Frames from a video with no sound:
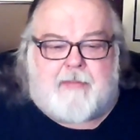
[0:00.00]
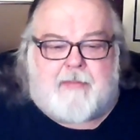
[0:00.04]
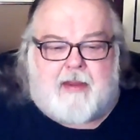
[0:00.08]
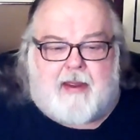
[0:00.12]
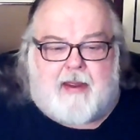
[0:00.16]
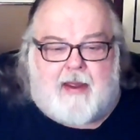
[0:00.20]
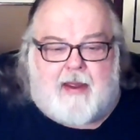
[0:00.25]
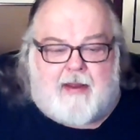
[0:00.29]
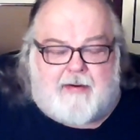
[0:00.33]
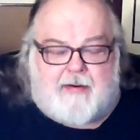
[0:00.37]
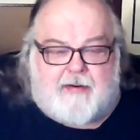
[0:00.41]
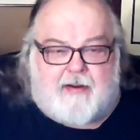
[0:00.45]

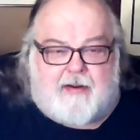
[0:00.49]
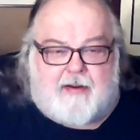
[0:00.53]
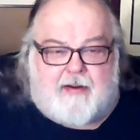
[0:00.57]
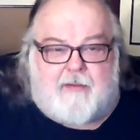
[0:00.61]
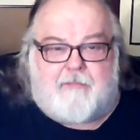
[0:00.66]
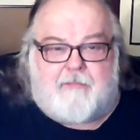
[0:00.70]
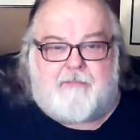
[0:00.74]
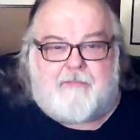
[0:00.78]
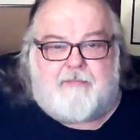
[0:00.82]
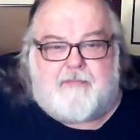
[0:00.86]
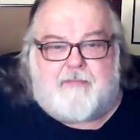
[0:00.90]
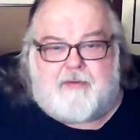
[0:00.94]
And
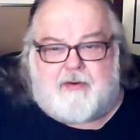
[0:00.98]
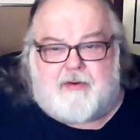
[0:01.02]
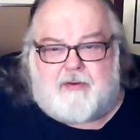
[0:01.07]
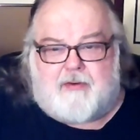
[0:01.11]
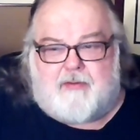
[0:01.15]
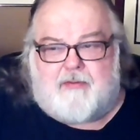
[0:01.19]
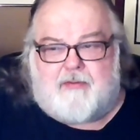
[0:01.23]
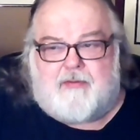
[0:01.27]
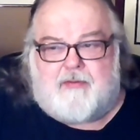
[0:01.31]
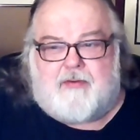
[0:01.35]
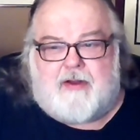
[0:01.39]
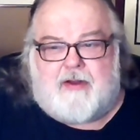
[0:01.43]
um,
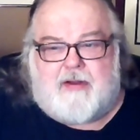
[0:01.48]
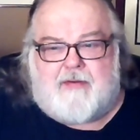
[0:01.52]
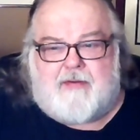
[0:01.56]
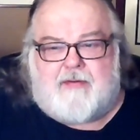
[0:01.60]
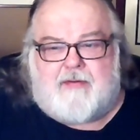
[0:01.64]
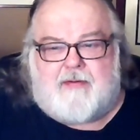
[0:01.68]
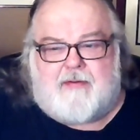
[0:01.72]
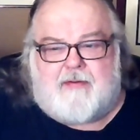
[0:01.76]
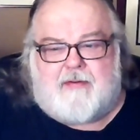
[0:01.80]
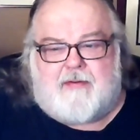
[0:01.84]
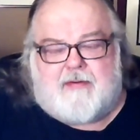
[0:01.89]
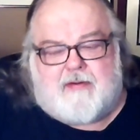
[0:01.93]
there
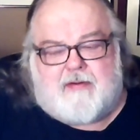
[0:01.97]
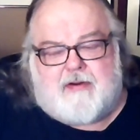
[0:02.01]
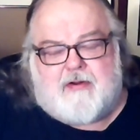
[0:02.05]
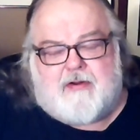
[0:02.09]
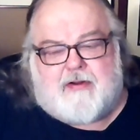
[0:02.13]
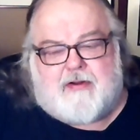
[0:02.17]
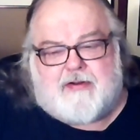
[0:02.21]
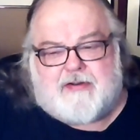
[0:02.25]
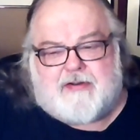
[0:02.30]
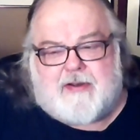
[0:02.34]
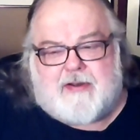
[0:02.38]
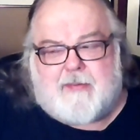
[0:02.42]
is, you
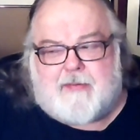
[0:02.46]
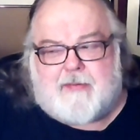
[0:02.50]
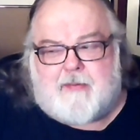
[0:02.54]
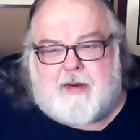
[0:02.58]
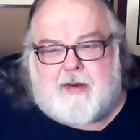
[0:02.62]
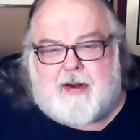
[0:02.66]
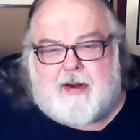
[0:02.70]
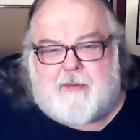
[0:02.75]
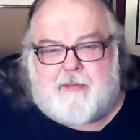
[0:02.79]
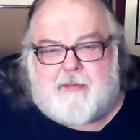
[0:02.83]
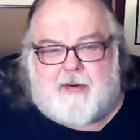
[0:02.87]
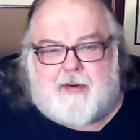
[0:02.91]
can skip the
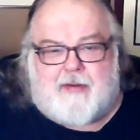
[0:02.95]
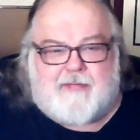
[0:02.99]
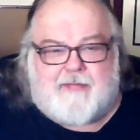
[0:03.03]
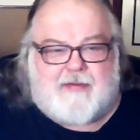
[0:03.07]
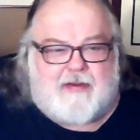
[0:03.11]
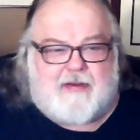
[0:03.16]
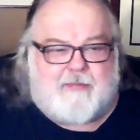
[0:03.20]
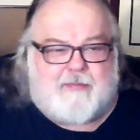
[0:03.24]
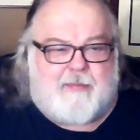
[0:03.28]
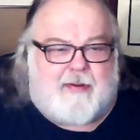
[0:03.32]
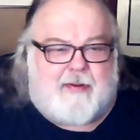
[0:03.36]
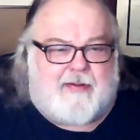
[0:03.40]
writing
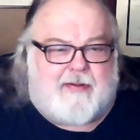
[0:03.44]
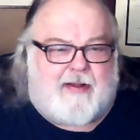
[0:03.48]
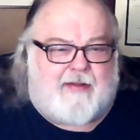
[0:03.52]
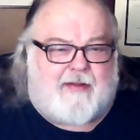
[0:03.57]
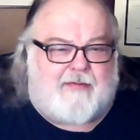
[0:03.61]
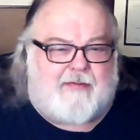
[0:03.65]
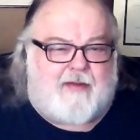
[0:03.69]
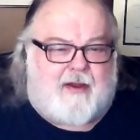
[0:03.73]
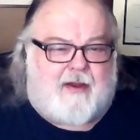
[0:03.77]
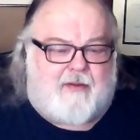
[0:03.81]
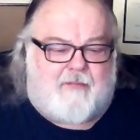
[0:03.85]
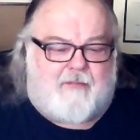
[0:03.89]
process, but
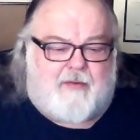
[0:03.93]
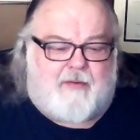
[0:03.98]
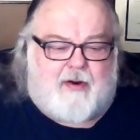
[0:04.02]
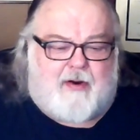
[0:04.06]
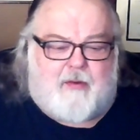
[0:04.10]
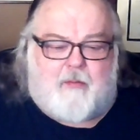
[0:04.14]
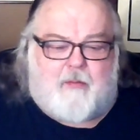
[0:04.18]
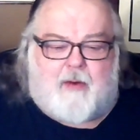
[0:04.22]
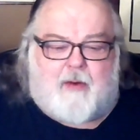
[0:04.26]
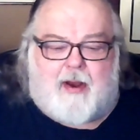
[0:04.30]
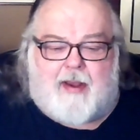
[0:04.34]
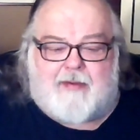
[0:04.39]
that's not
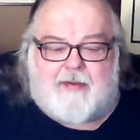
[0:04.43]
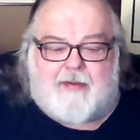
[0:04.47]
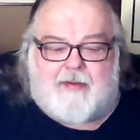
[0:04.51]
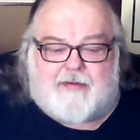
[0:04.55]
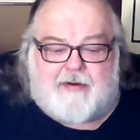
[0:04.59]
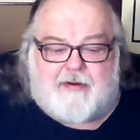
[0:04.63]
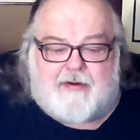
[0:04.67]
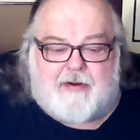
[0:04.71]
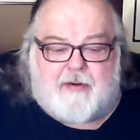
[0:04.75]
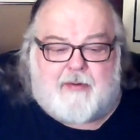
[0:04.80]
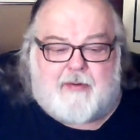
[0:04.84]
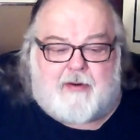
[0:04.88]
very wise to
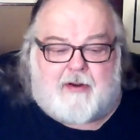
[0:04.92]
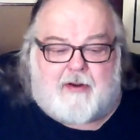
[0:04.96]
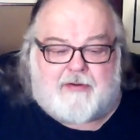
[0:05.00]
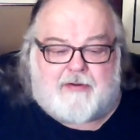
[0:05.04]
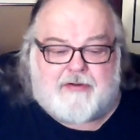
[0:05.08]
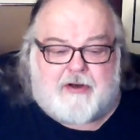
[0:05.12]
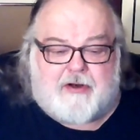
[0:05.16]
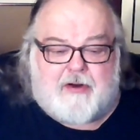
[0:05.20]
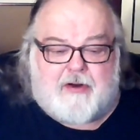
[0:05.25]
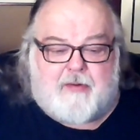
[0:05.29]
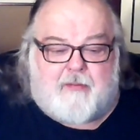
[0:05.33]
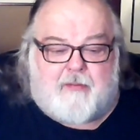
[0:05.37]
do. And I'll
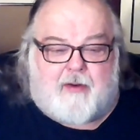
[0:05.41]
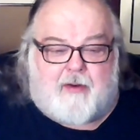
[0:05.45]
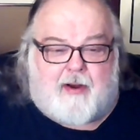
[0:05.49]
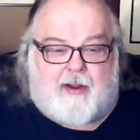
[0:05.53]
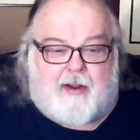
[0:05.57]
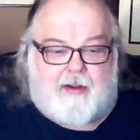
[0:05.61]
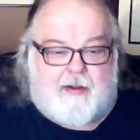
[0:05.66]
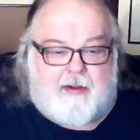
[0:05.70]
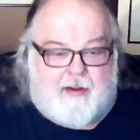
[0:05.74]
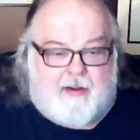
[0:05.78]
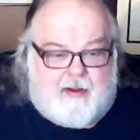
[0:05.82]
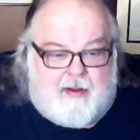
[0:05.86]
show you
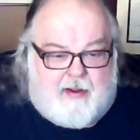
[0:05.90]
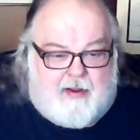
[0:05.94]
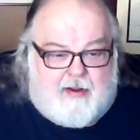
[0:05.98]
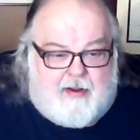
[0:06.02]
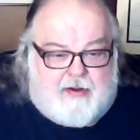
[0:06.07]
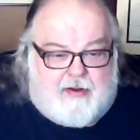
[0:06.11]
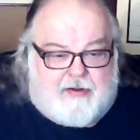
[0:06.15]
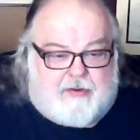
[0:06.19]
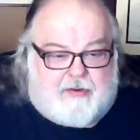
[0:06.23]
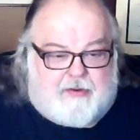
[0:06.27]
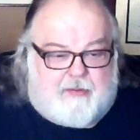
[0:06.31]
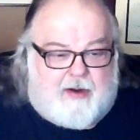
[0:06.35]
why.
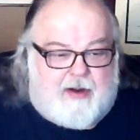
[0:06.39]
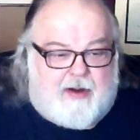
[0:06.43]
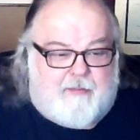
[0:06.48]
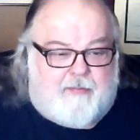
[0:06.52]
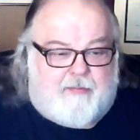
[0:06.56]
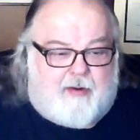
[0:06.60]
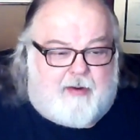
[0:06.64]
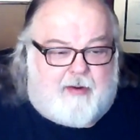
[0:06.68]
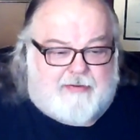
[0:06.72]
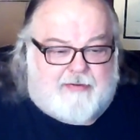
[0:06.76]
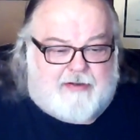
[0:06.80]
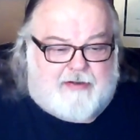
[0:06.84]
The writing
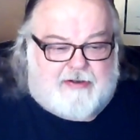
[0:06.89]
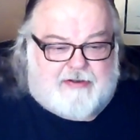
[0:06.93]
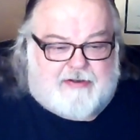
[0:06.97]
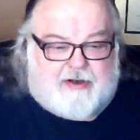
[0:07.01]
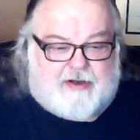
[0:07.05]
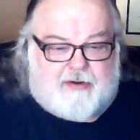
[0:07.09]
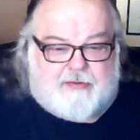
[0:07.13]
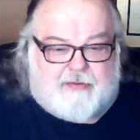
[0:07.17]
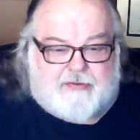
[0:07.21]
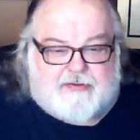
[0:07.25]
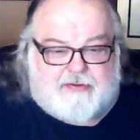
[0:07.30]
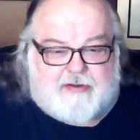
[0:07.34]
process
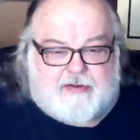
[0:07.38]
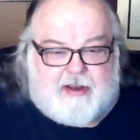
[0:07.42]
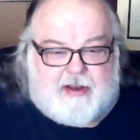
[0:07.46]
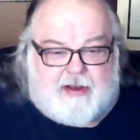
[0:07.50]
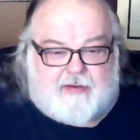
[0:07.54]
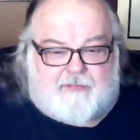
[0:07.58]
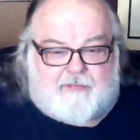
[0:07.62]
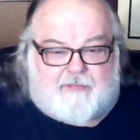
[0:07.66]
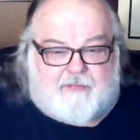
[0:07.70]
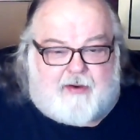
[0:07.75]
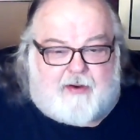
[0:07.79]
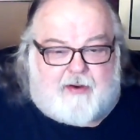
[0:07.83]
goes
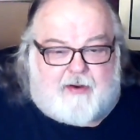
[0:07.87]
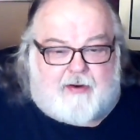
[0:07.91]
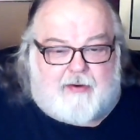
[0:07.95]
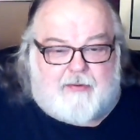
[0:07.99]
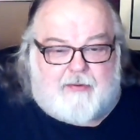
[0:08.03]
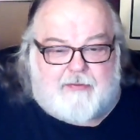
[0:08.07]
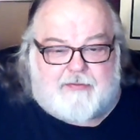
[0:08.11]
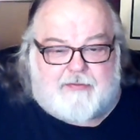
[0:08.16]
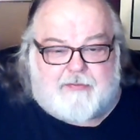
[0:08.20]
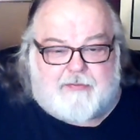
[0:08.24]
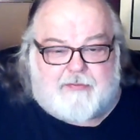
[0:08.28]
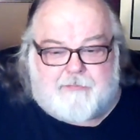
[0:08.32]
as
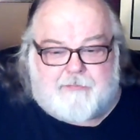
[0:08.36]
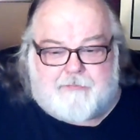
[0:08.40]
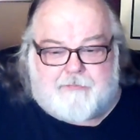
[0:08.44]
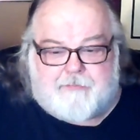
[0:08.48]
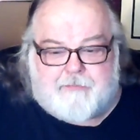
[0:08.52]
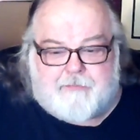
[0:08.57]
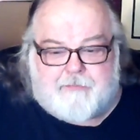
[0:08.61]
follows.